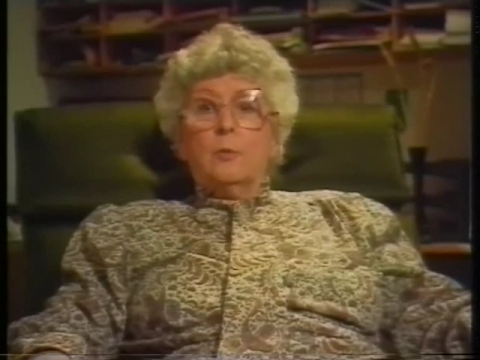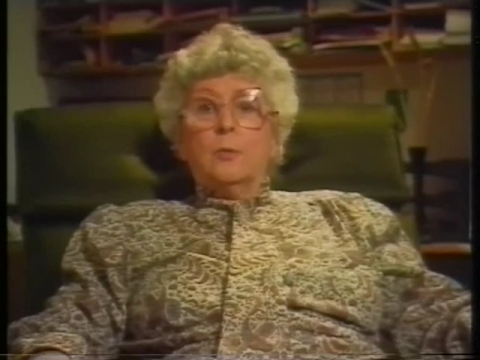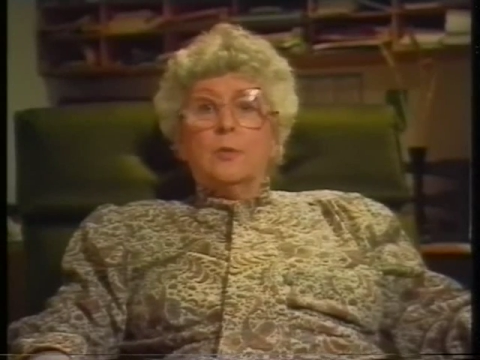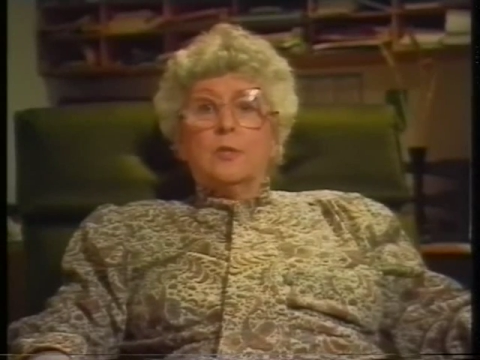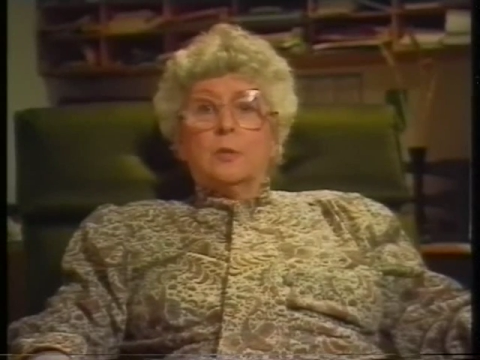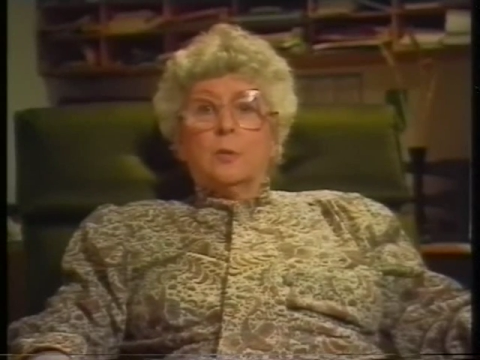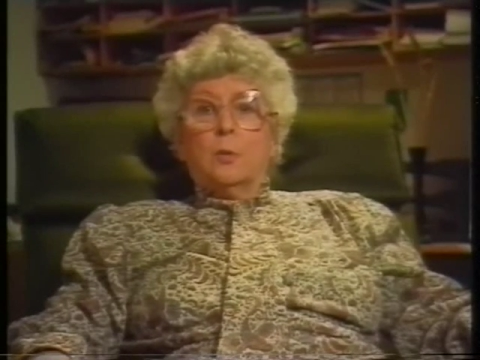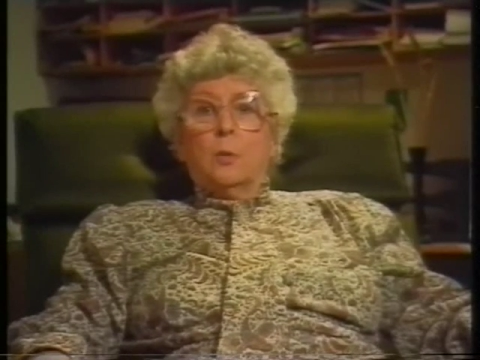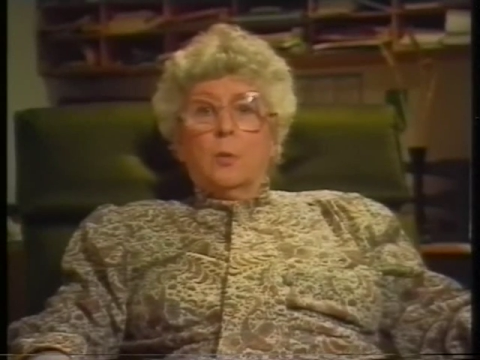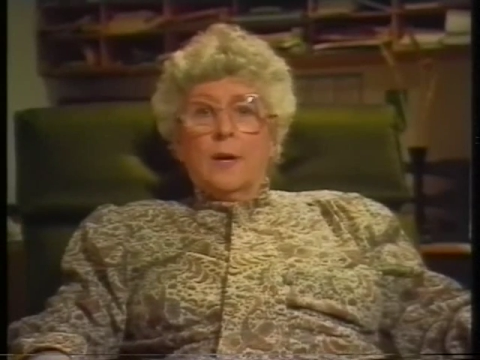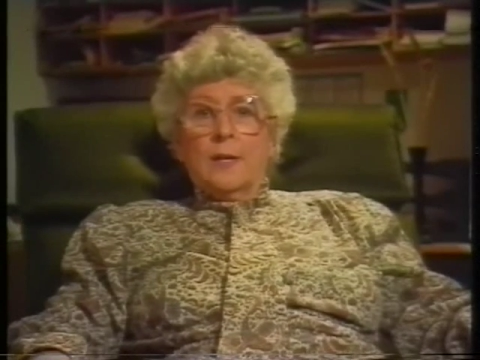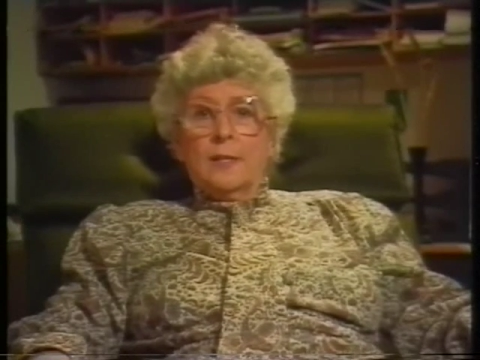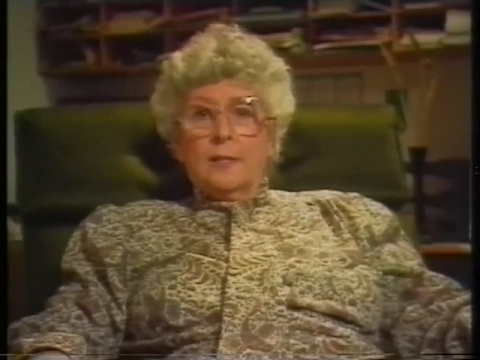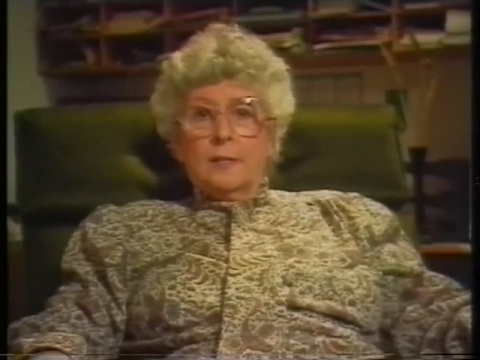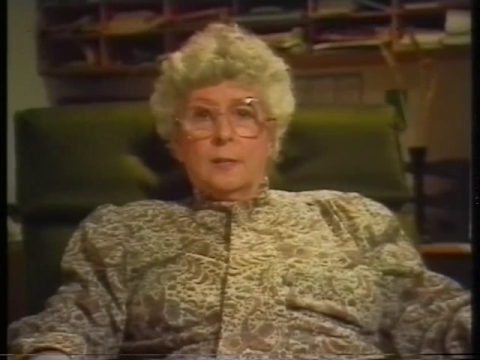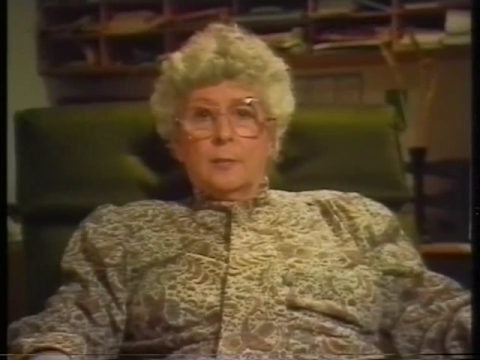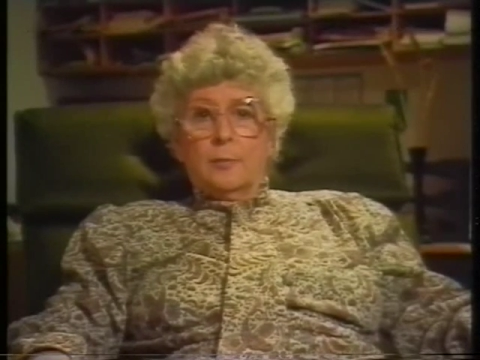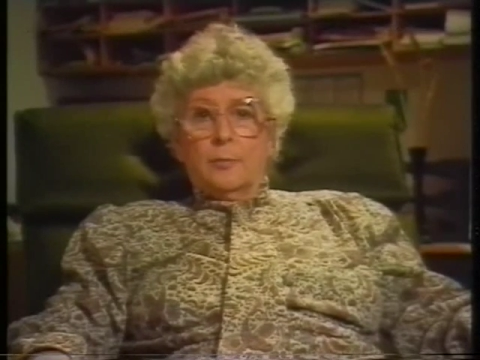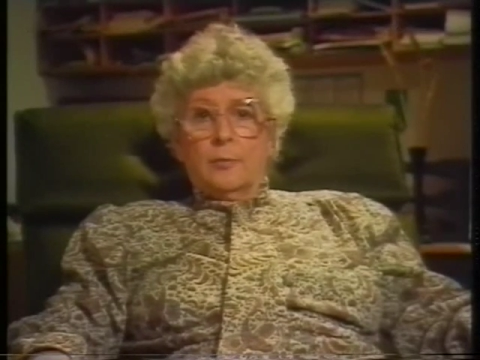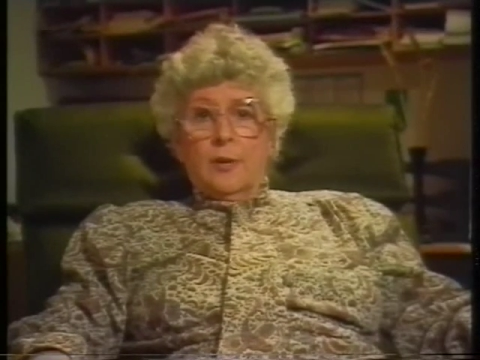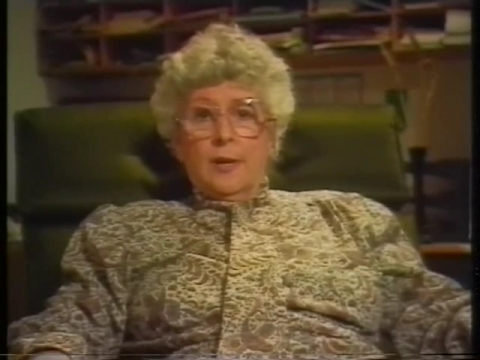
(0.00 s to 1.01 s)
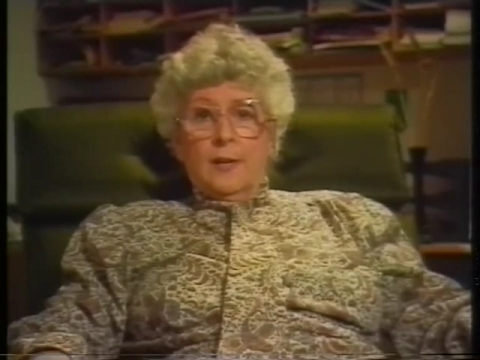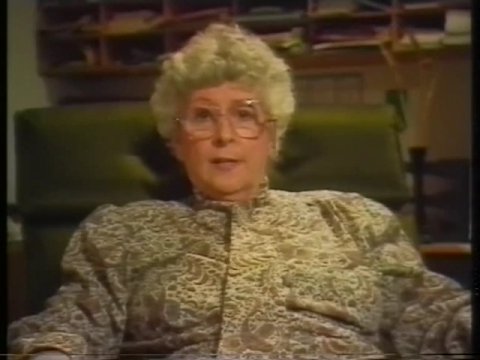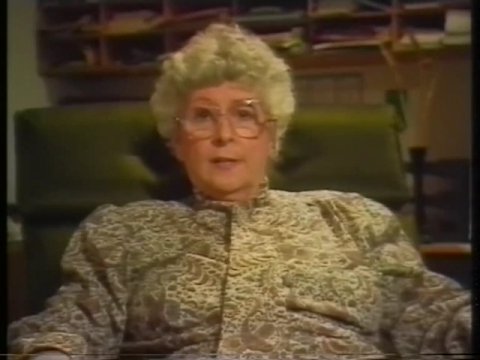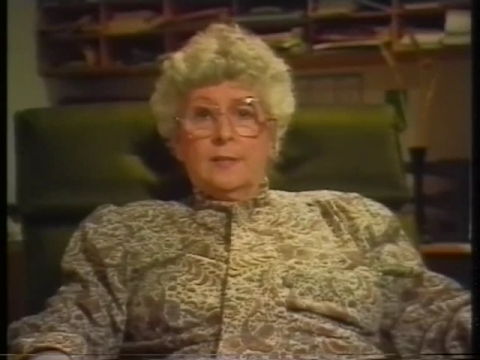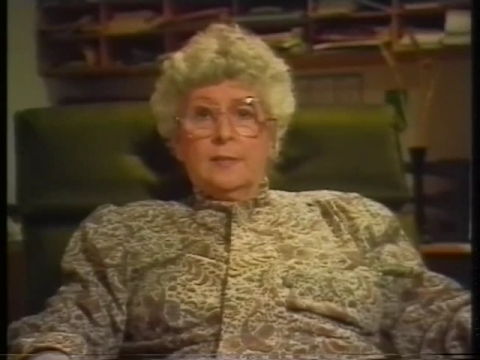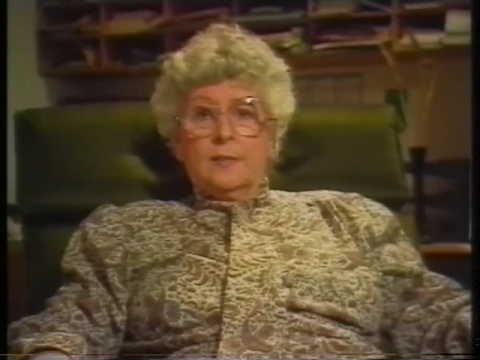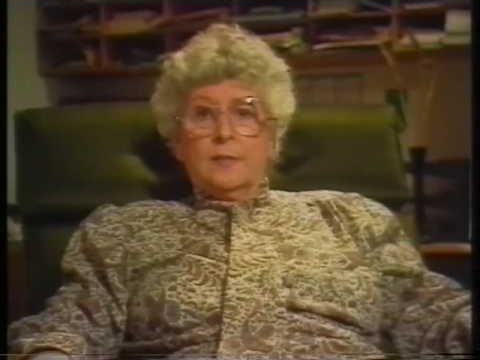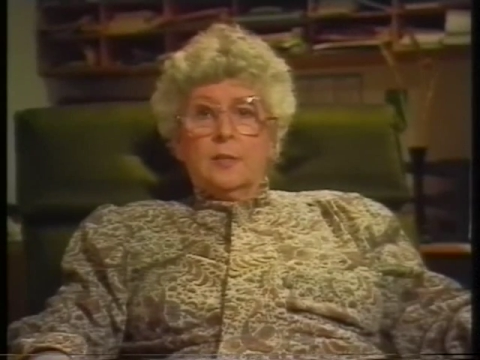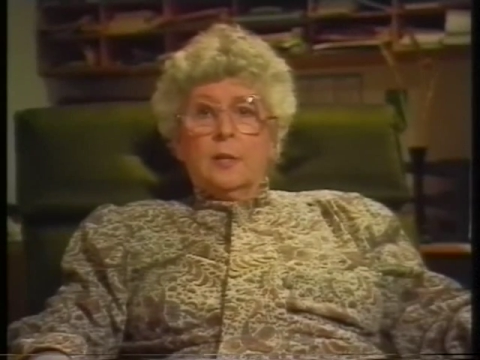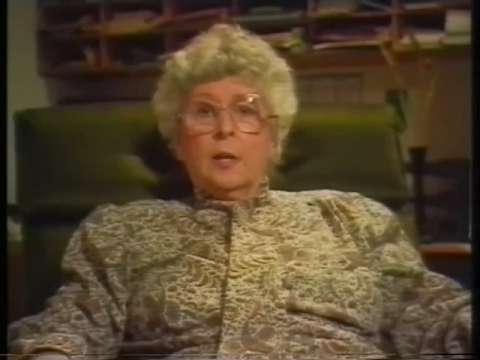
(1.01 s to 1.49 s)
who was quite
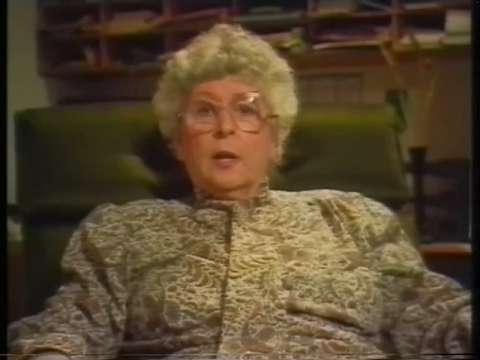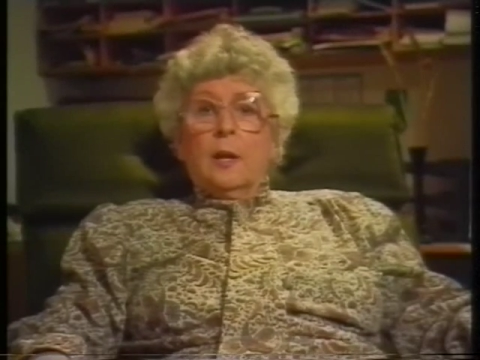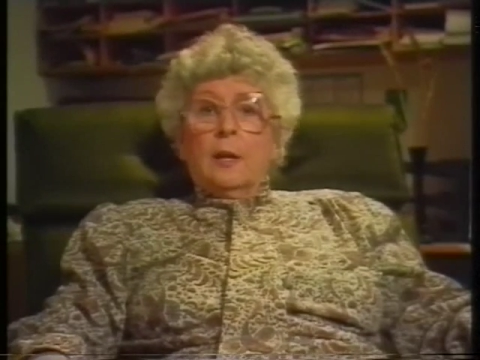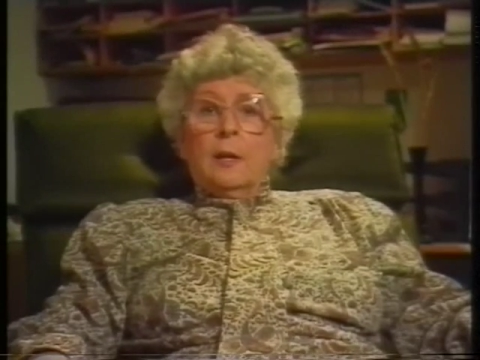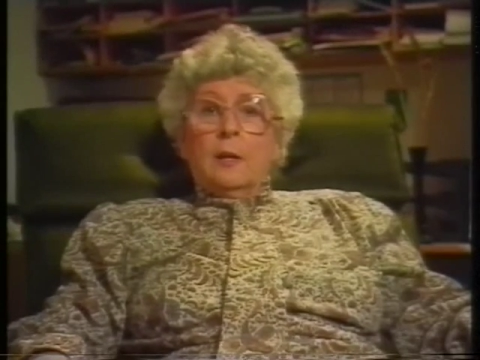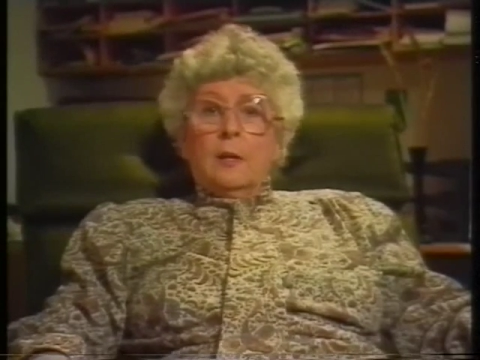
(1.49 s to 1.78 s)
depressed,